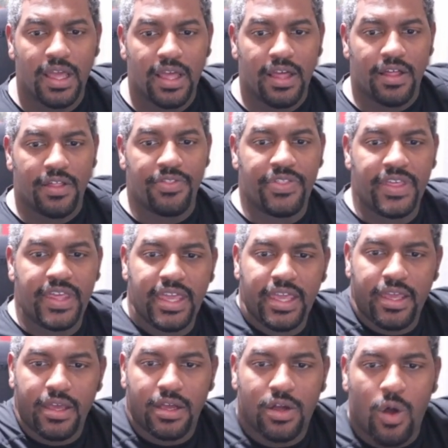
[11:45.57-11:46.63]

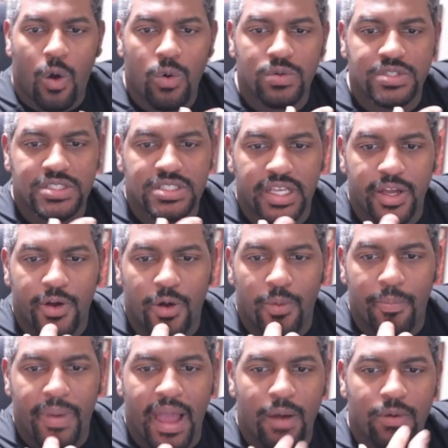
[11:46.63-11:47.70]
The cold steel
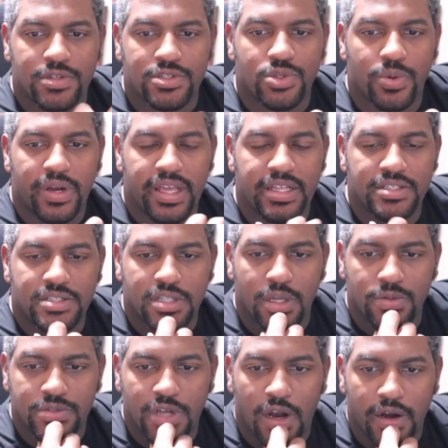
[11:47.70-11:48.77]
powered sword hits slow
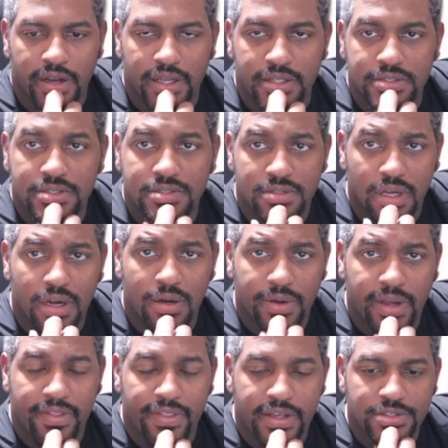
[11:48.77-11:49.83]
targets.
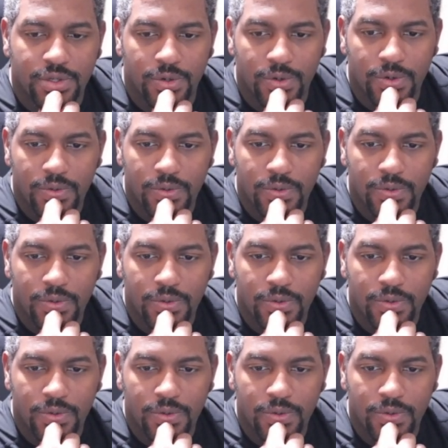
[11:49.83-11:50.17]
Okay, that's cool.